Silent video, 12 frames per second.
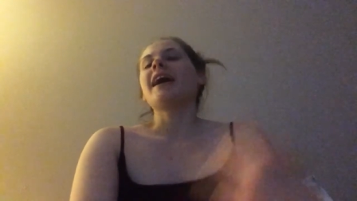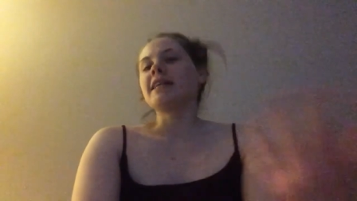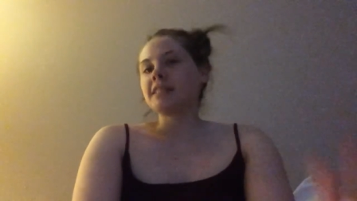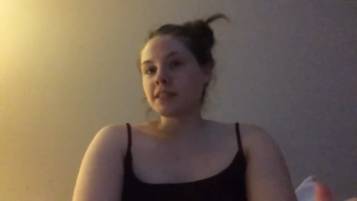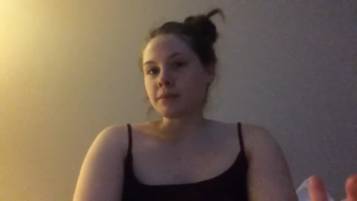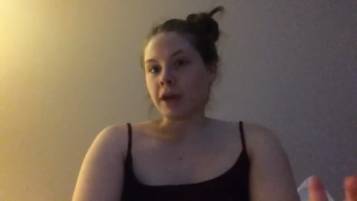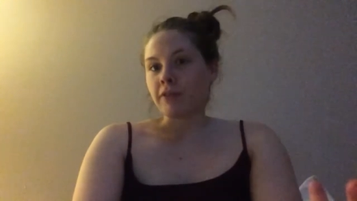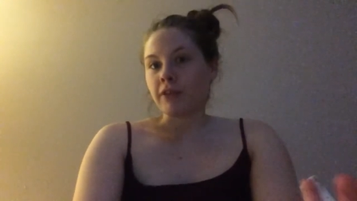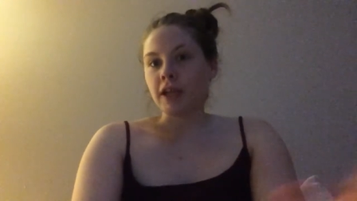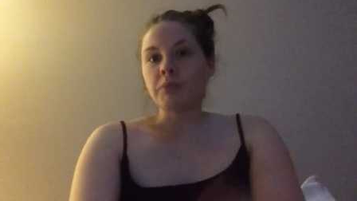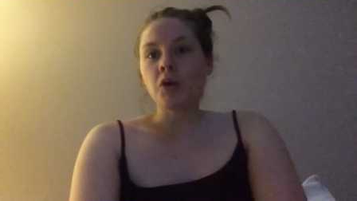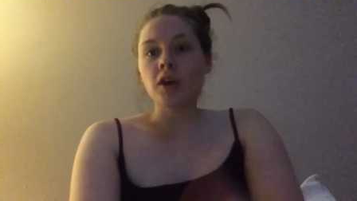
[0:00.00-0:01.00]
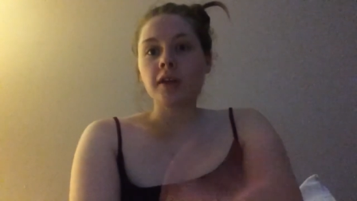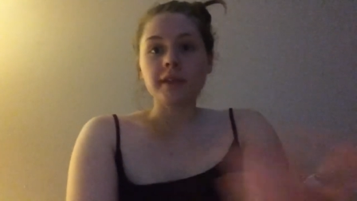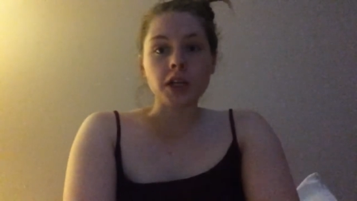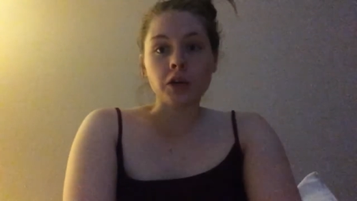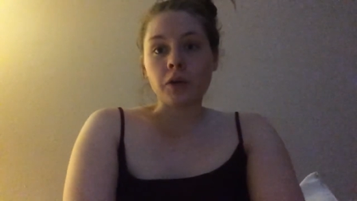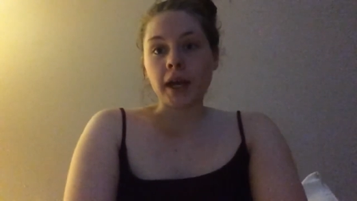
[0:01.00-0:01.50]
guess is my friend, more of an
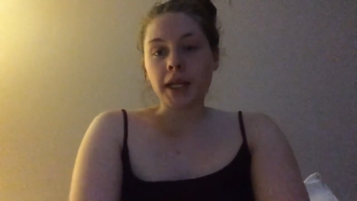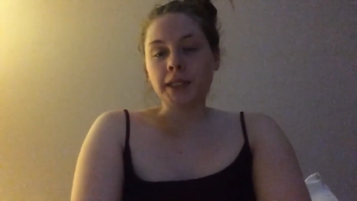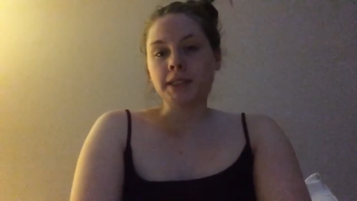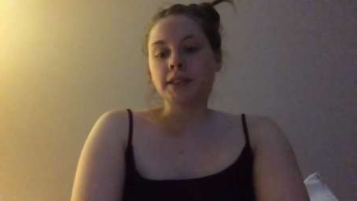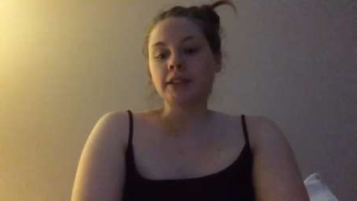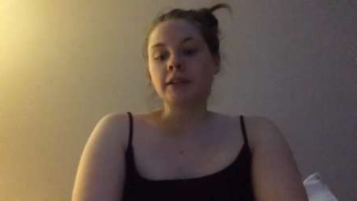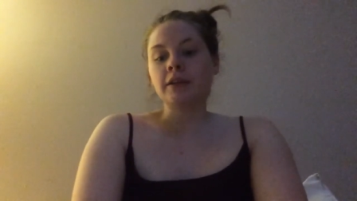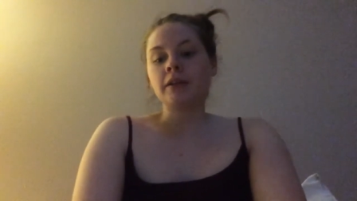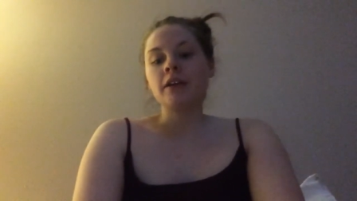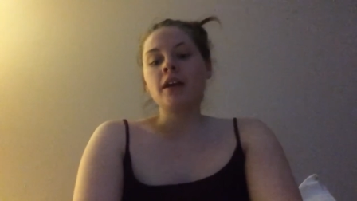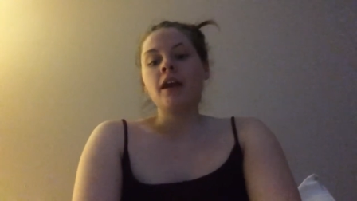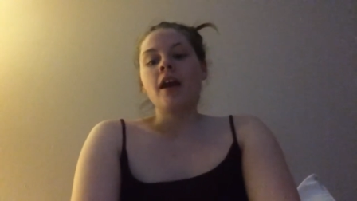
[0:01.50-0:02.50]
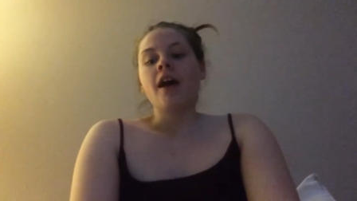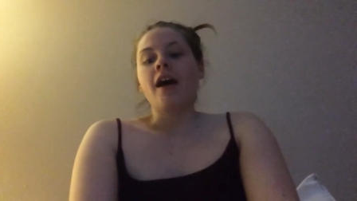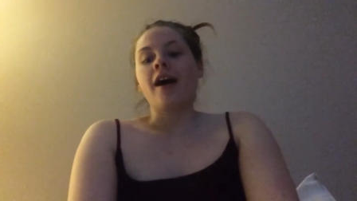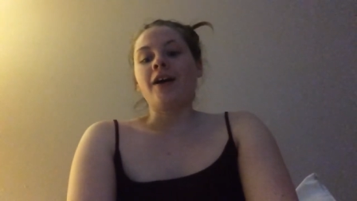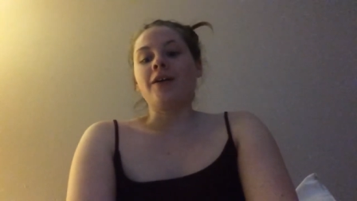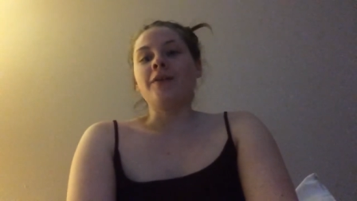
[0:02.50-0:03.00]
acquaintance,
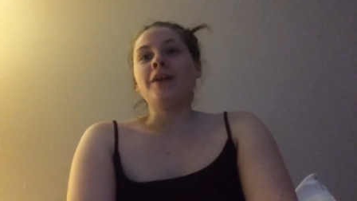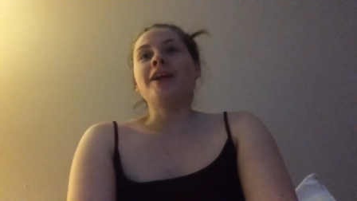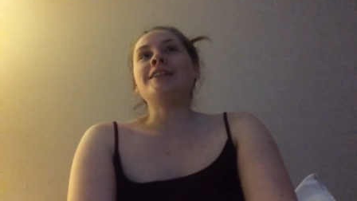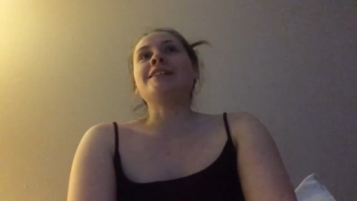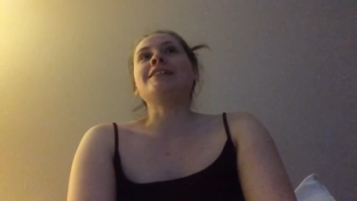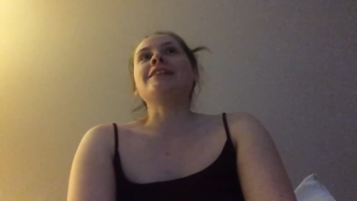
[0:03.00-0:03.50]
um, is